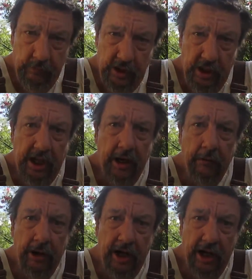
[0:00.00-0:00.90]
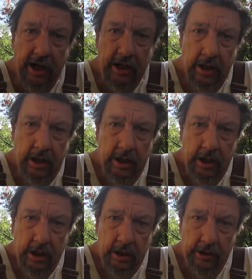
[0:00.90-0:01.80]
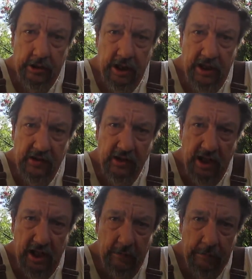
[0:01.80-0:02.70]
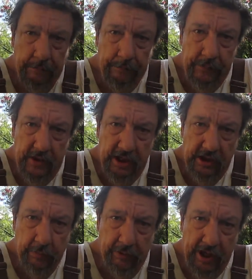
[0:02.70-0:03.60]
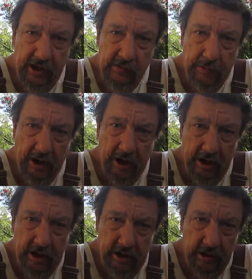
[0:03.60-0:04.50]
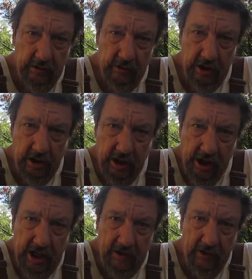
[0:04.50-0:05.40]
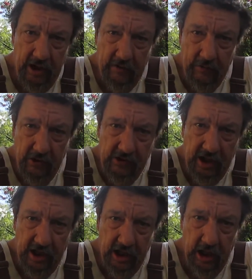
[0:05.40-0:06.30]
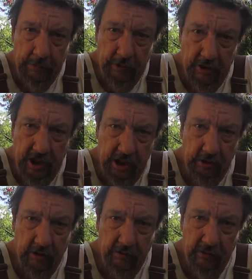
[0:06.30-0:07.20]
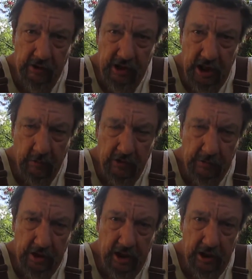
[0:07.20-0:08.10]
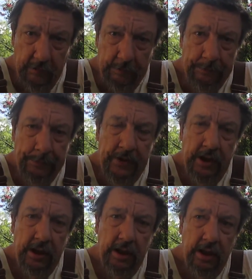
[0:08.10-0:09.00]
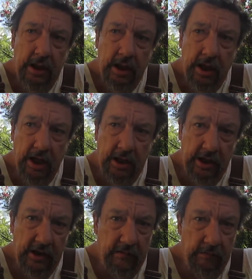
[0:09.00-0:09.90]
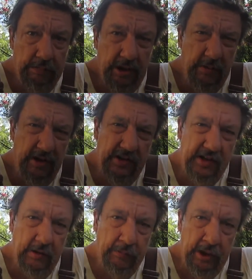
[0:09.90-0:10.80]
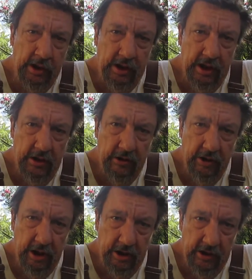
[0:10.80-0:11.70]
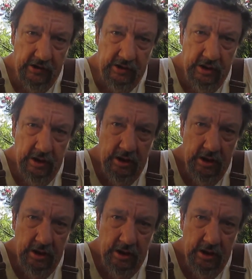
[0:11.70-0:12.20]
and that way you can easily hit the blank spot and not have any of your setting up or your hand going in front of the camera or something like that. And then pretty much the same thing on the other end. Just